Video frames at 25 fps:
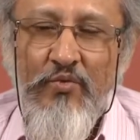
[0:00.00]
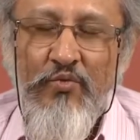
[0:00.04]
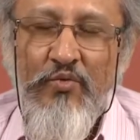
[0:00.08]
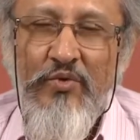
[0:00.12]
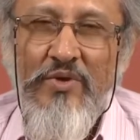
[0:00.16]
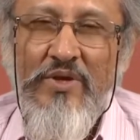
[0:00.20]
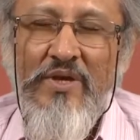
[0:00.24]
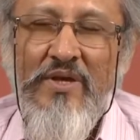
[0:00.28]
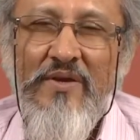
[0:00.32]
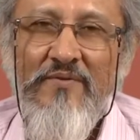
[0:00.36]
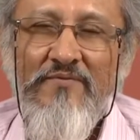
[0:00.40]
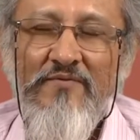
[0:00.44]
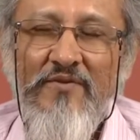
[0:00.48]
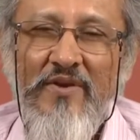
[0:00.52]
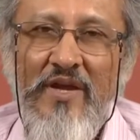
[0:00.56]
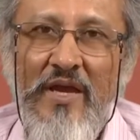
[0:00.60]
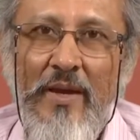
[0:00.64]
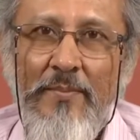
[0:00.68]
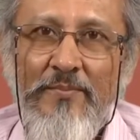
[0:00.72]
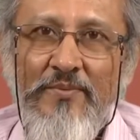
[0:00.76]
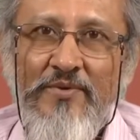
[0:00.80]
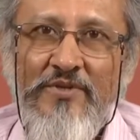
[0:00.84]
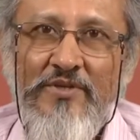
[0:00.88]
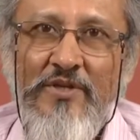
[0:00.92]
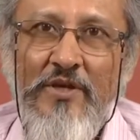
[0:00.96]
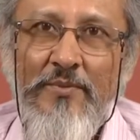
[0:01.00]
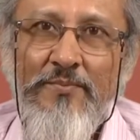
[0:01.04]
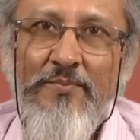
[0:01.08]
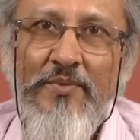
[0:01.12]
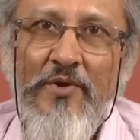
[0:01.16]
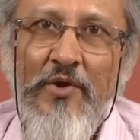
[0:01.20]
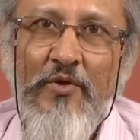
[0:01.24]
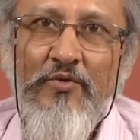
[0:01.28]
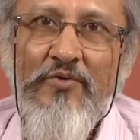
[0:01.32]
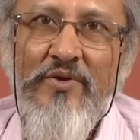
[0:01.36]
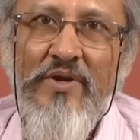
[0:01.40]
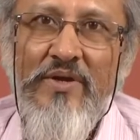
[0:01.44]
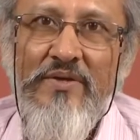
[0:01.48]
We have wrapped up
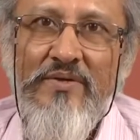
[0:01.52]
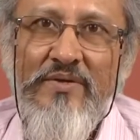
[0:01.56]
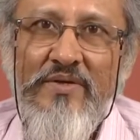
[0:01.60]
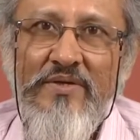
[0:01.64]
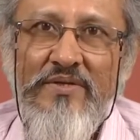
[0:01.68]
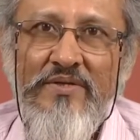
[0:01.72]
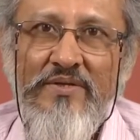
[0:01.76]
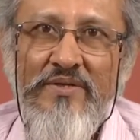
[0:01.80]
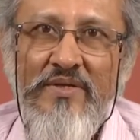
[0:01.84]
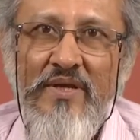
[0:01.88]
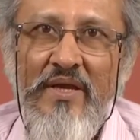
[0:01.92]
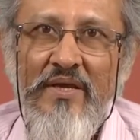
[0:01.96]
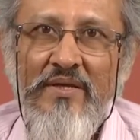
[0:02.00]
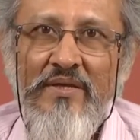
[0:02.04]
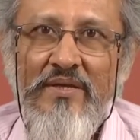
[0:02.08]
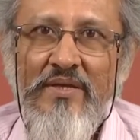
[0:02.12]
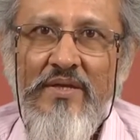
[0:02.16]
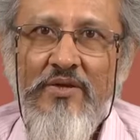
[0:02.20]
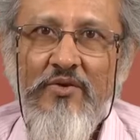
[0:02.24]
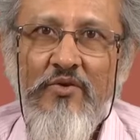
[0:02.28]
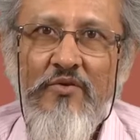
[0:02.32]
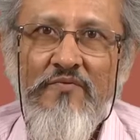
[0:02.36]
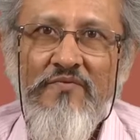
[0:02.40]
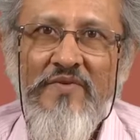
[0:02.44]
our understanding